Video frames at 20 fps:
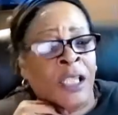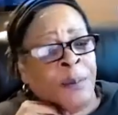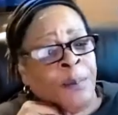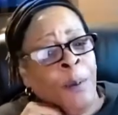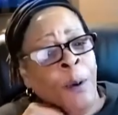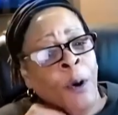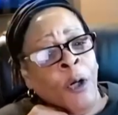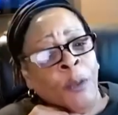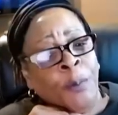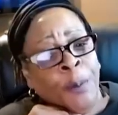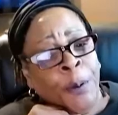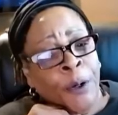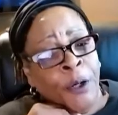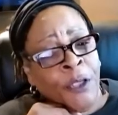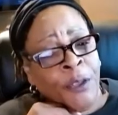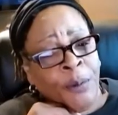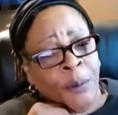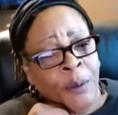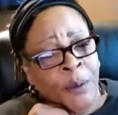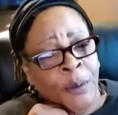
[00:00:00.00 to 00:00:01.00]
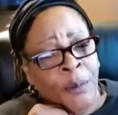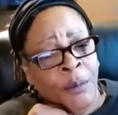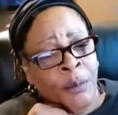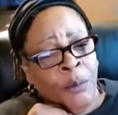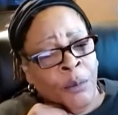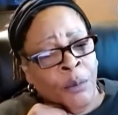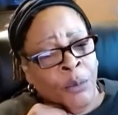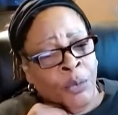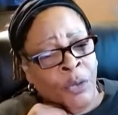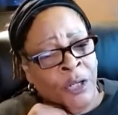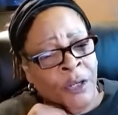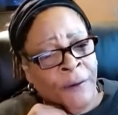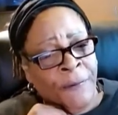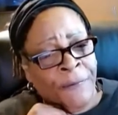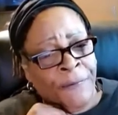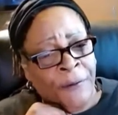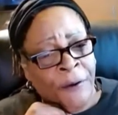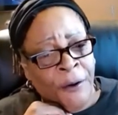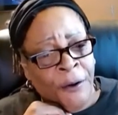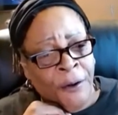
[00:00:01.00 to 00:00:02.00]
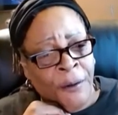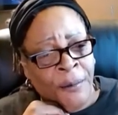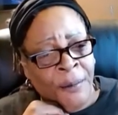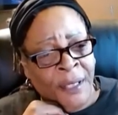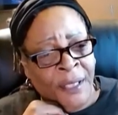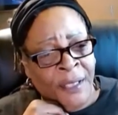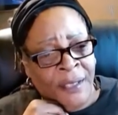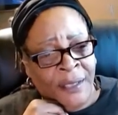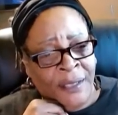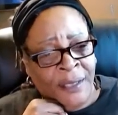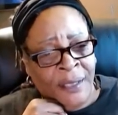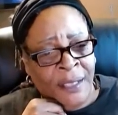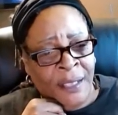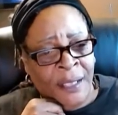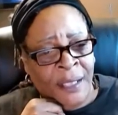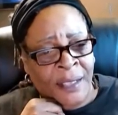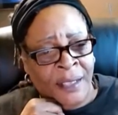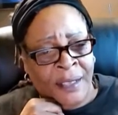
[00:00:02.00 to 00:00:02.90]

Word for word: a spokesperson reaffirmed its,